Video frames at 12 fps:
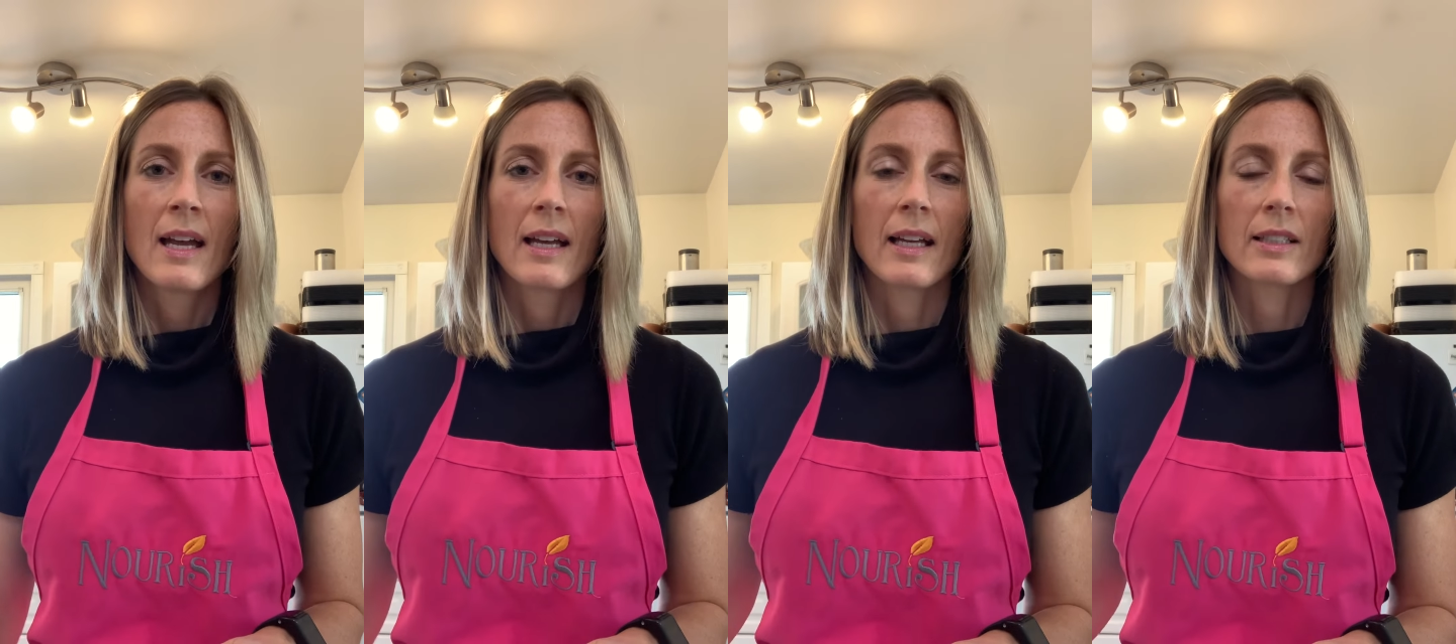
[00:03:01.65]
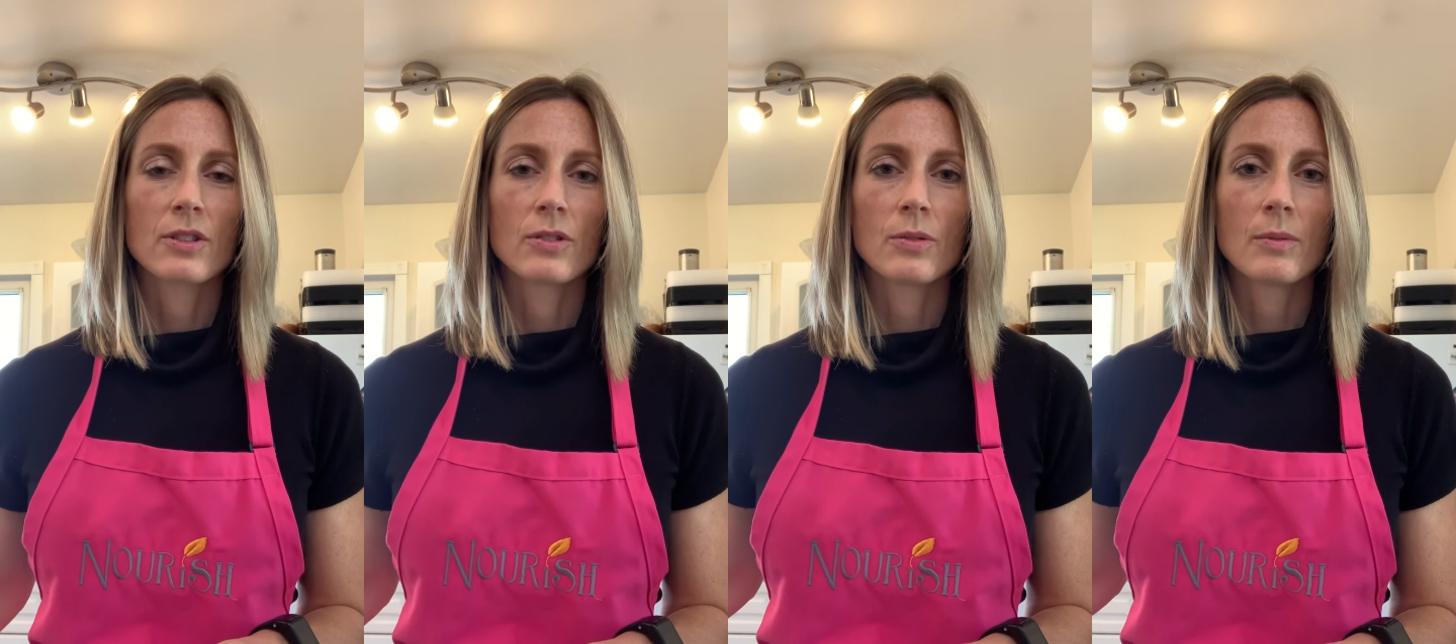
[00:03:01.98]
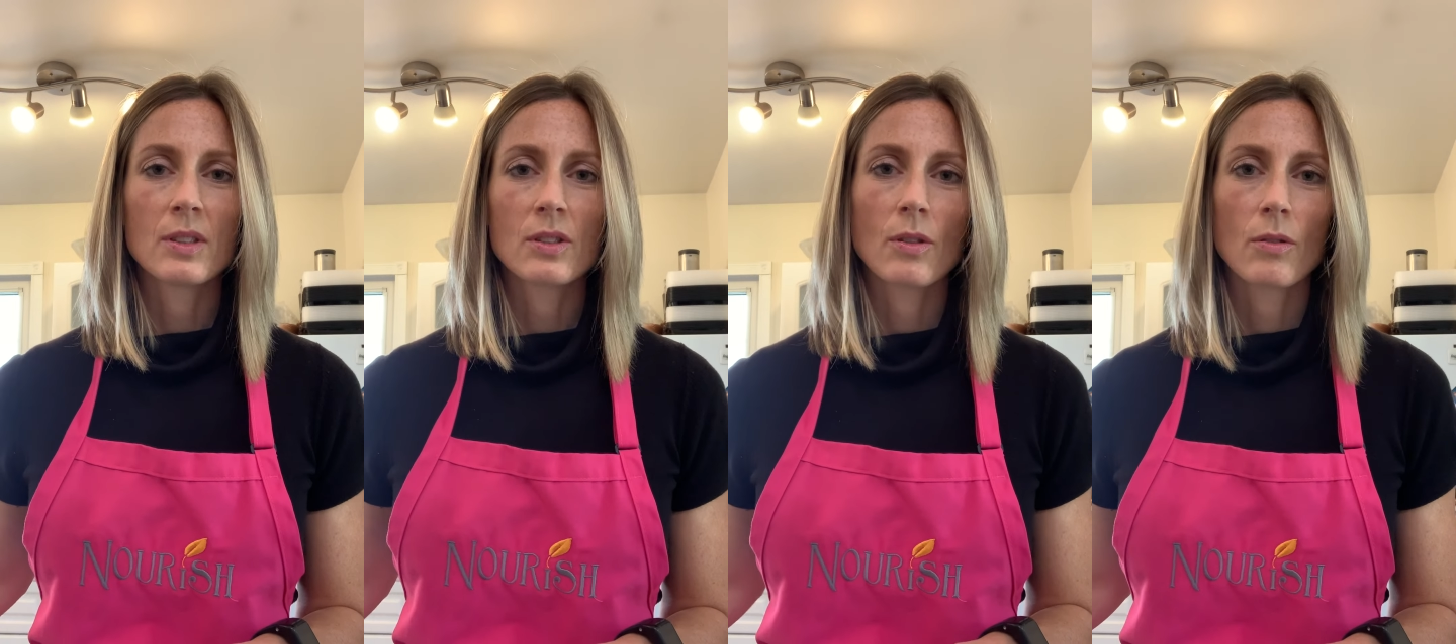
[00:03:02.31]
As you're doing
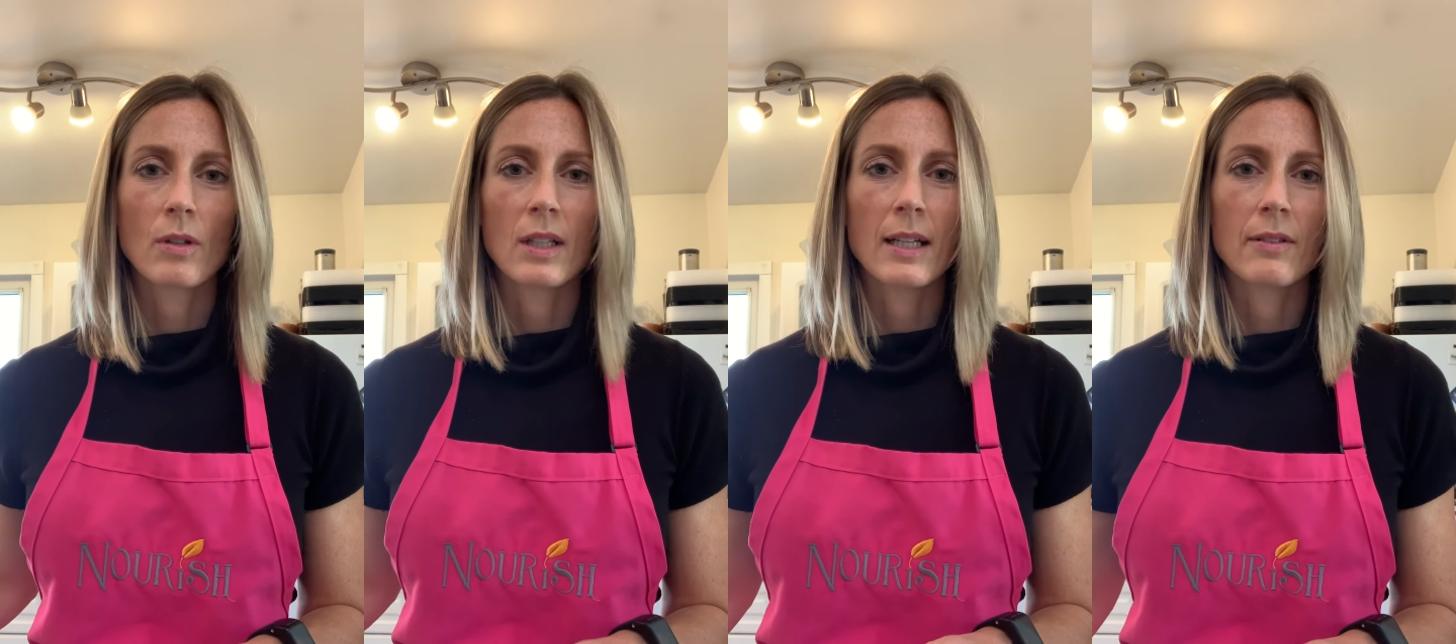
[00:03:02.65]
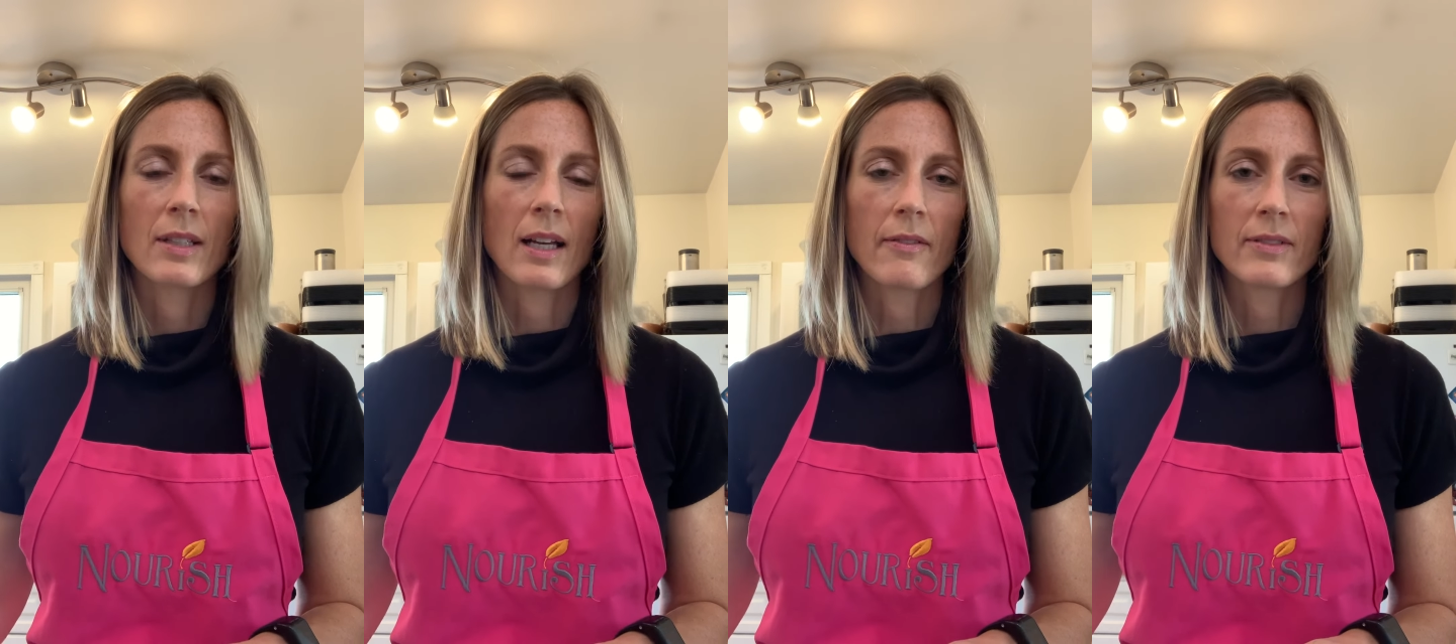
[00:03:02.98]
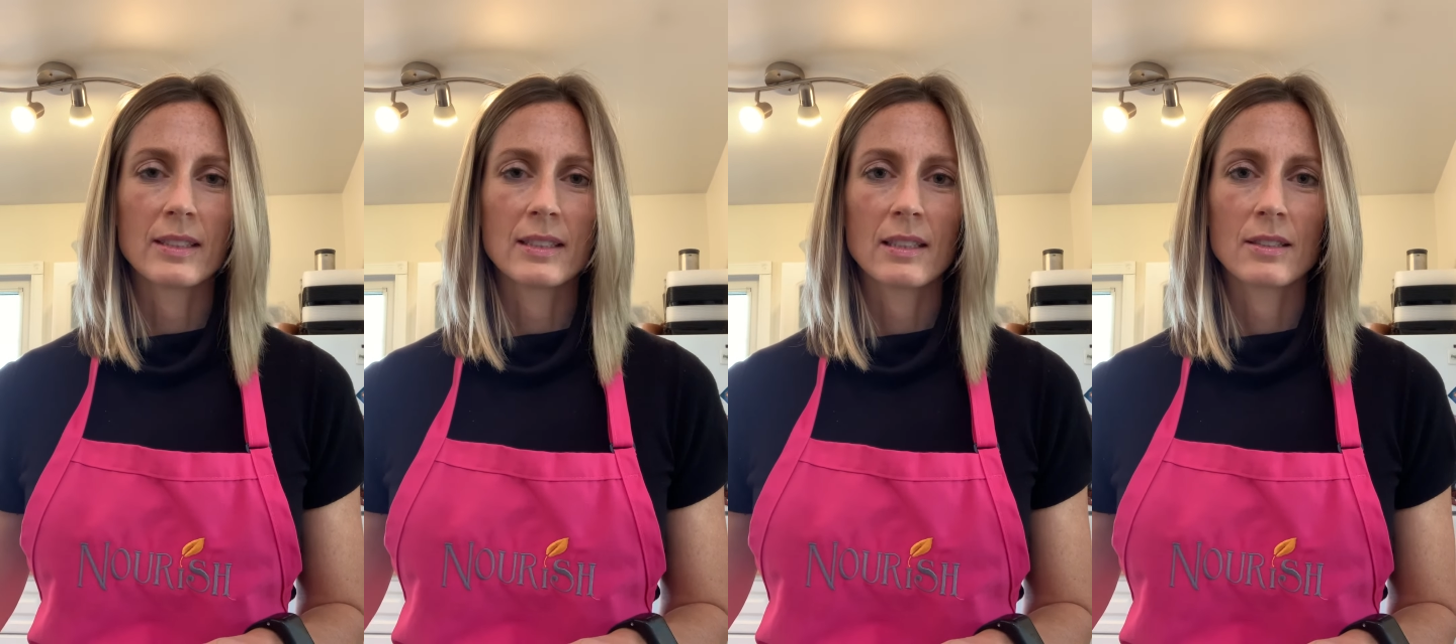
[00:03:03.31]
so, allow the
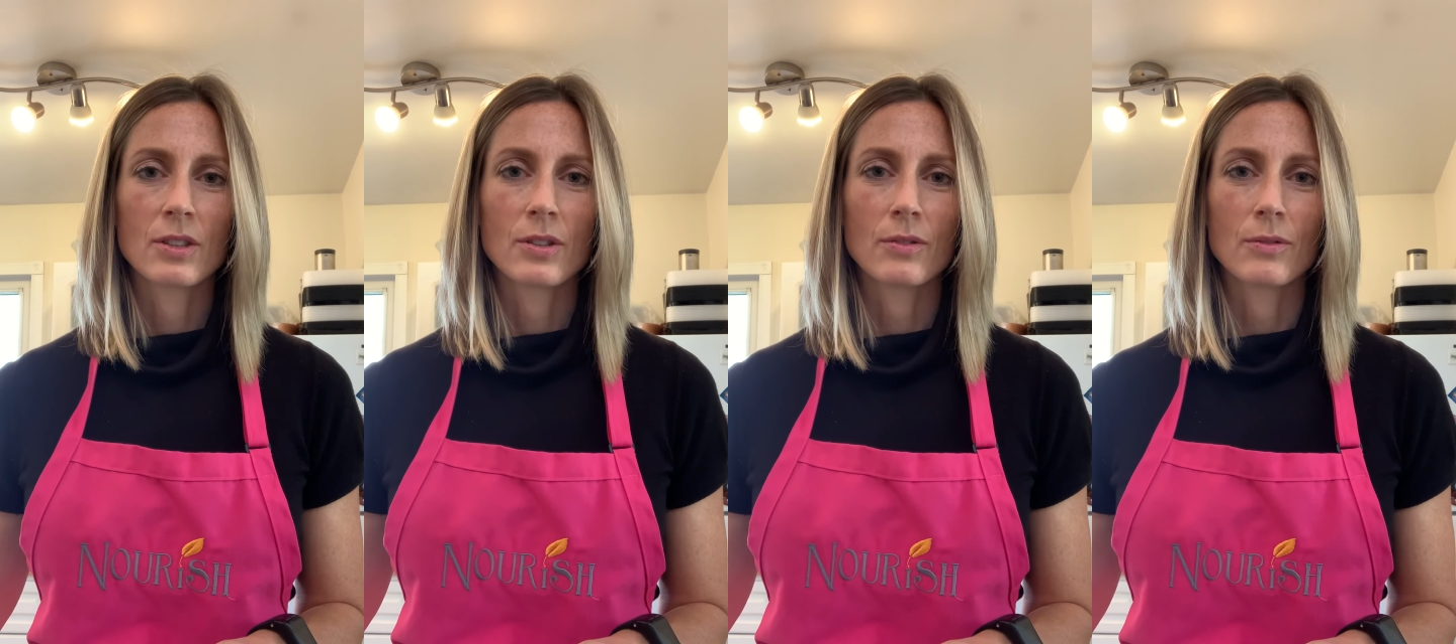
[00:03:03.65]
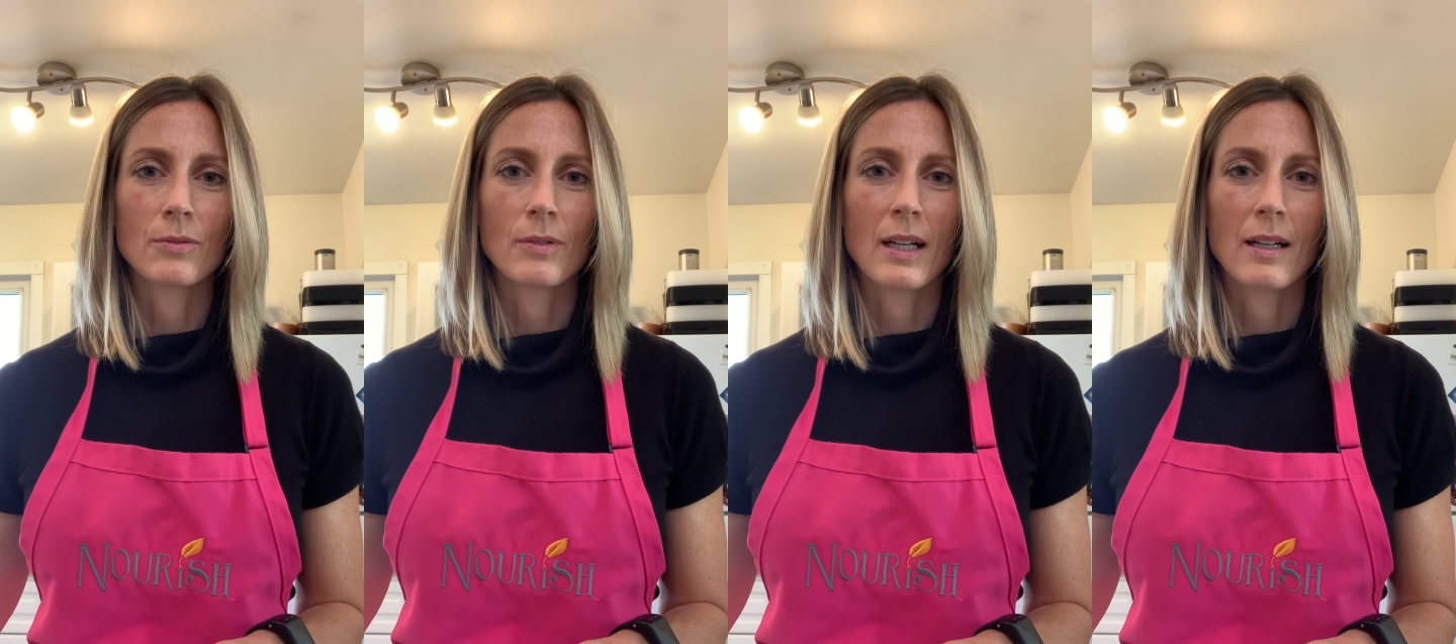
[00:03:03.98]
oven to